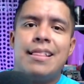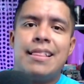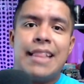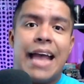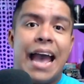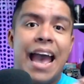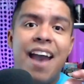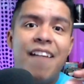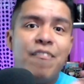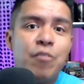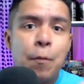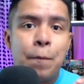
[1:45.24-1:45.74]

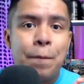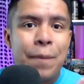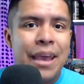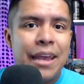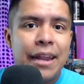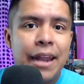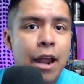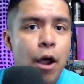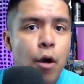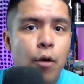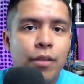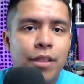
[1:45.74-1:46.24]
I have to pay
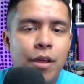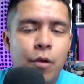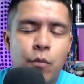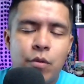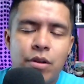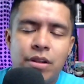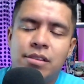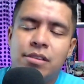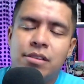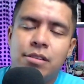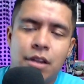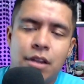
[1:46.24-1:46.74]
that all at
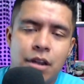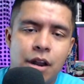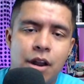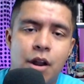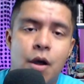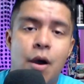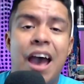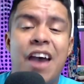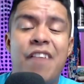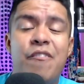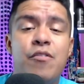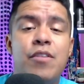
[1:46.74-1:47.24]
once?
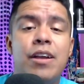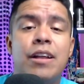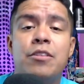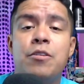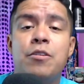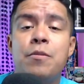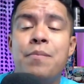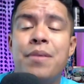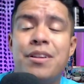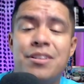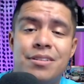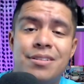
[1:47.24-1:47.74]
No. I forgot
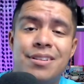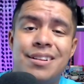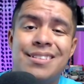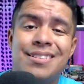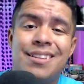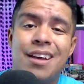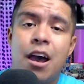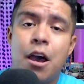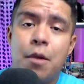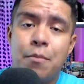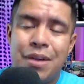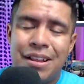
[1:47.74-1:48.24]
to mention
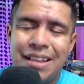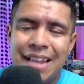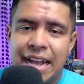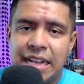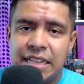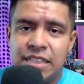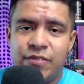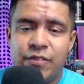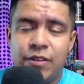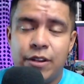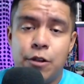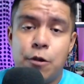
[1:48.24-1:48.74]
this on my
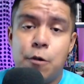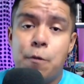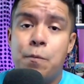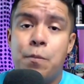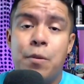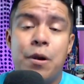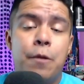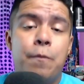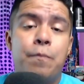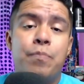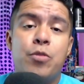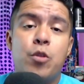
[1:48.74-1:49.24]
last video,
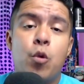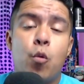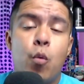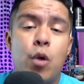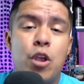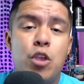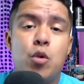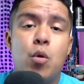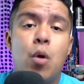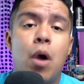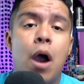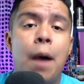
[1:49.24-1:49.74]
but
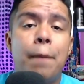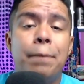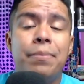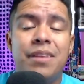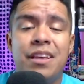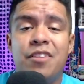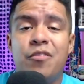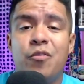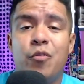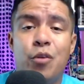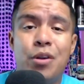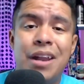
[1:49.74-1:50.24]
when you opt
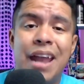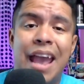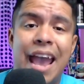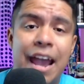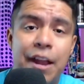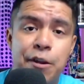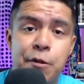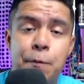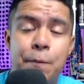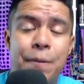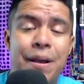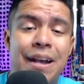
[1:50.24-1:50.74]
in for an
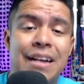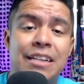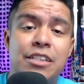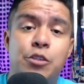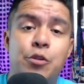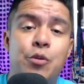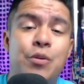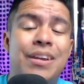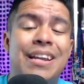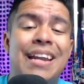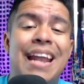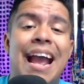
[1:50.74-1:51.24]
annual pass,
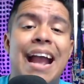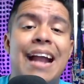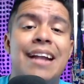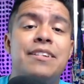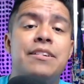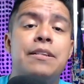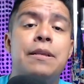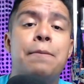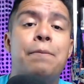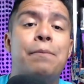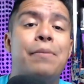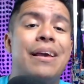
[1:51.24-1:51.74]
you can
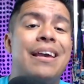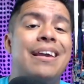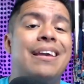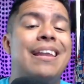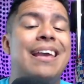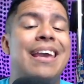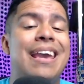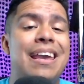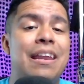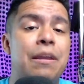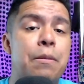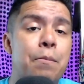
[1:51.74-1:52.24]
actually pay it
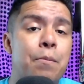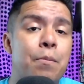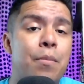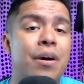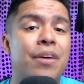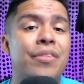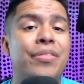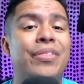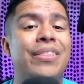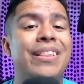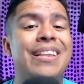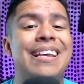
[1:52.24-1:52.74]
in
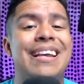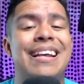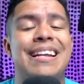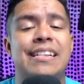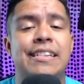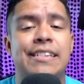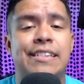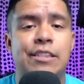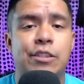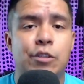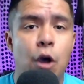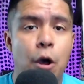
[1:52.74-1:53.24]
monthly
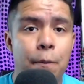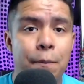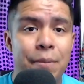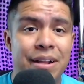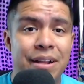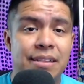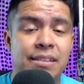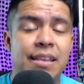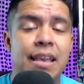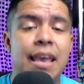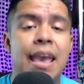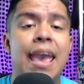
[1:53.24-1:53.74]

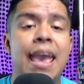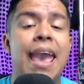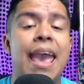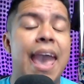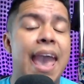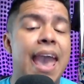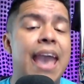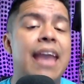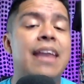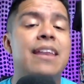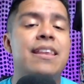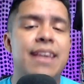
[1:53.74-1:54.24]
installments.
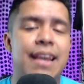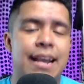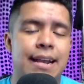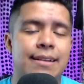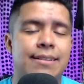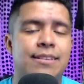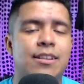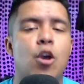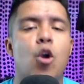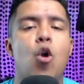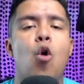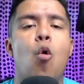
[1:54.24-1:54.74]
And
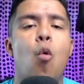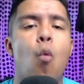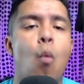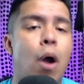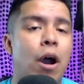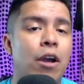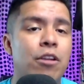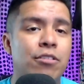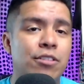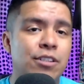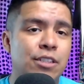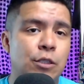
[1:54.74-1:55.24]
yes,
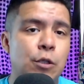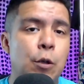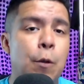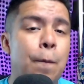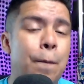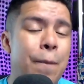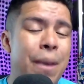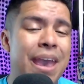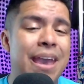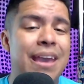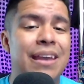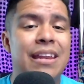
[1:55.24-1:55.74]
while you're still
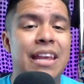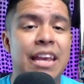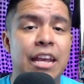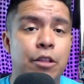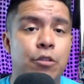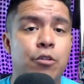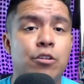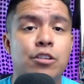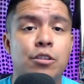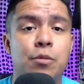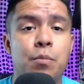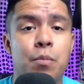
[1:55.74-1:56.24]
paying in
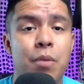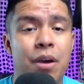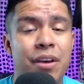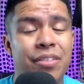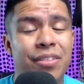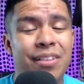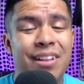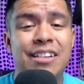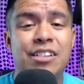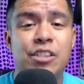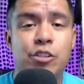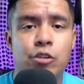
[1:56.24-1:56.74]
those
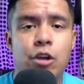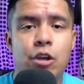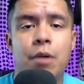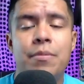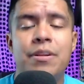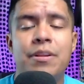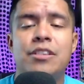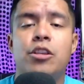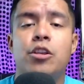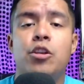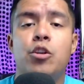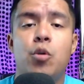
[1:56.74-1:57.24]
monthly
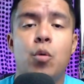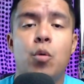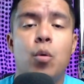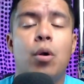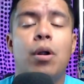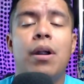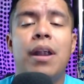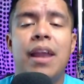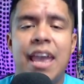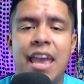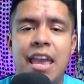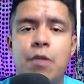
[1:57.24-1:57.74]
installments, you
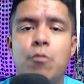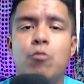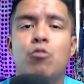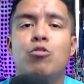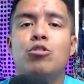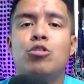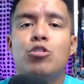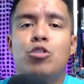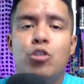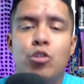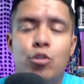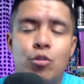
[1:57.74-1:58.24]
are able
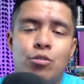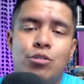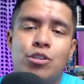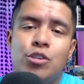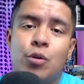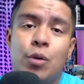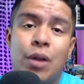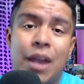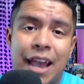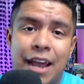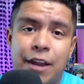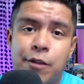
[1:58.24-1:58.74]
to use
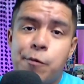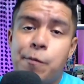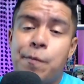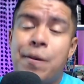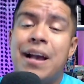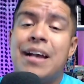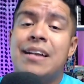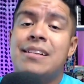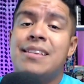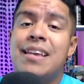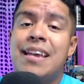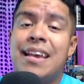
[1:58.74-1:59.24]
your annual
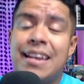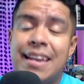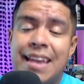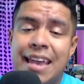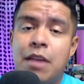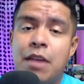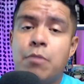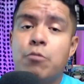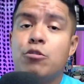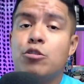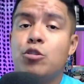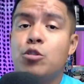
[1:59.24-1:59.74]
pass and
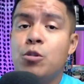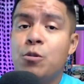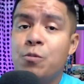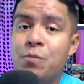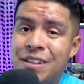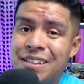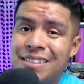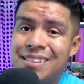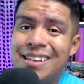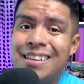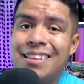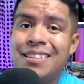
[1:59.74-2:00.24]
able to
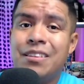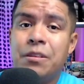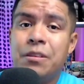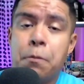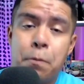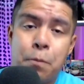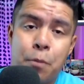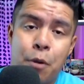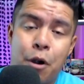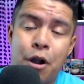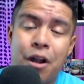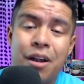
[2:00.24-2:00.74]
visit the
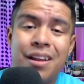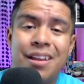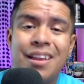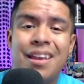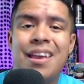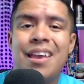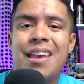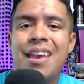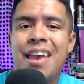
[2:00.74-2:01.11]
park